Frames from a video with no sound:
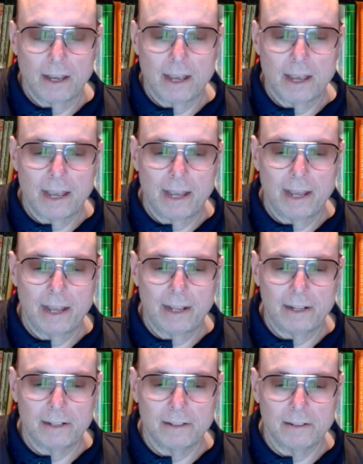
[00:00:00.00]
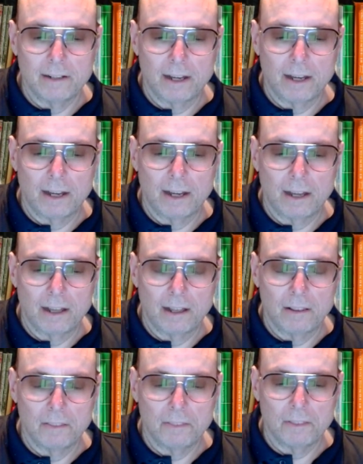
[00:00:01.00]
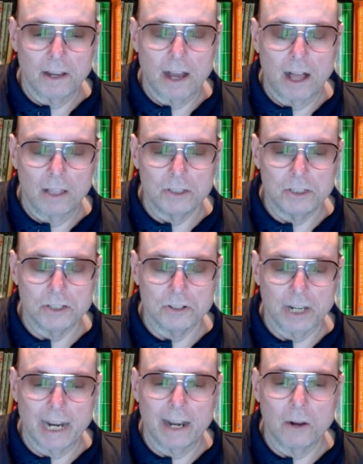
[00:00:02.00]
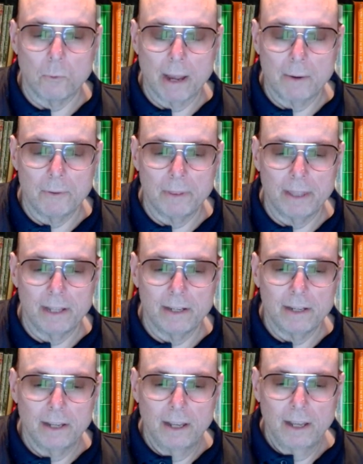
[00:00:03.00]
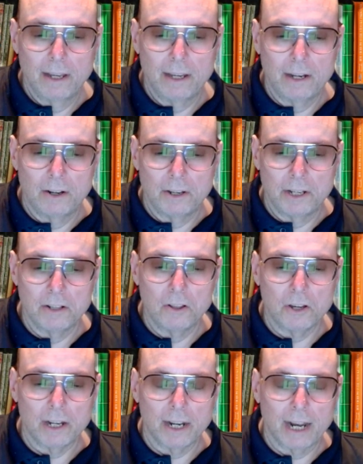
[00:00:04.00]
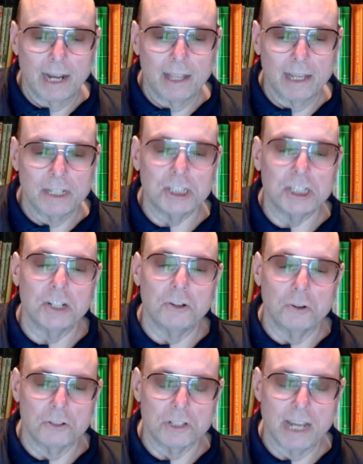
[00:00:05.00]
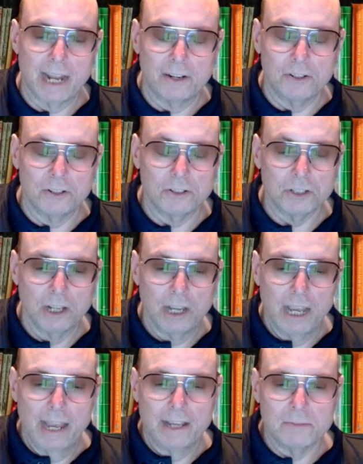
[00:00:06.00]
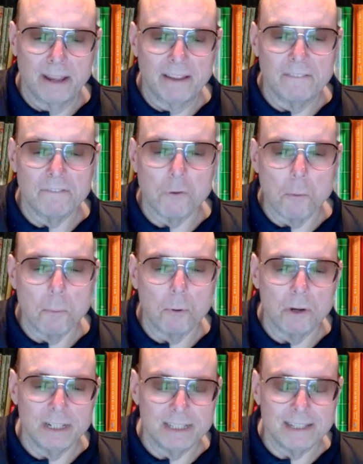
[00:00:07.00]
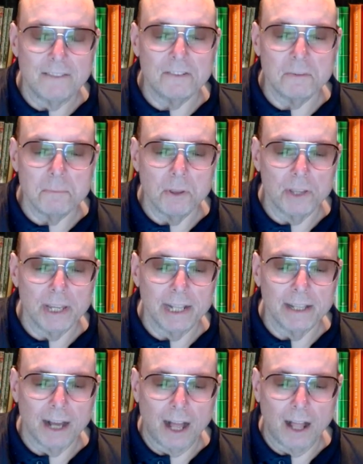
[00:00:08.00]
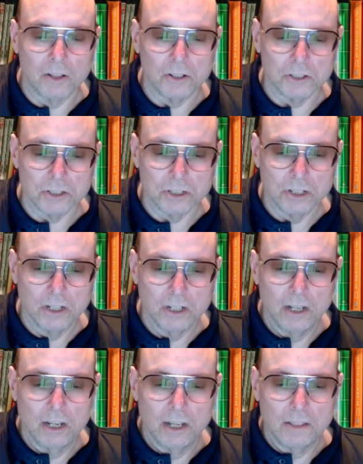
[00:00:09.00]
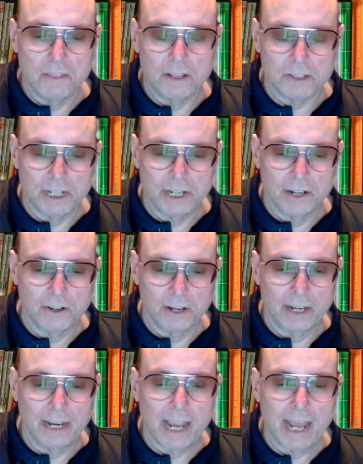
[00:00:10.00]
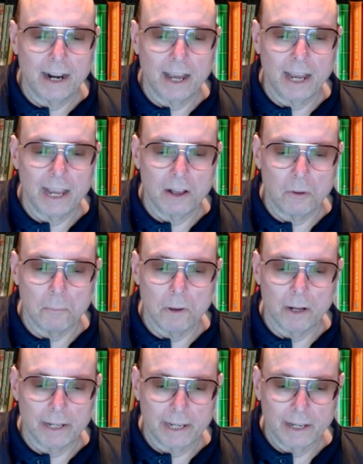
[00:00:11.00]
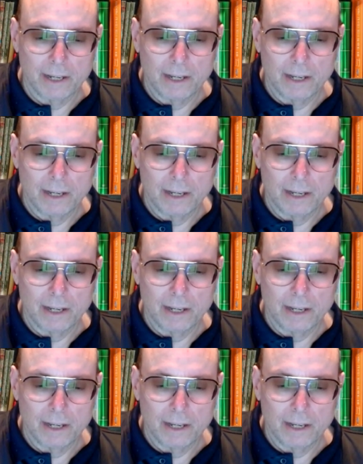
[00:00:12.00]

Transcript: and the colleges are getting away with it. You look at a guy like Shador Sanders; he's making $4.7 million this year in NIL money,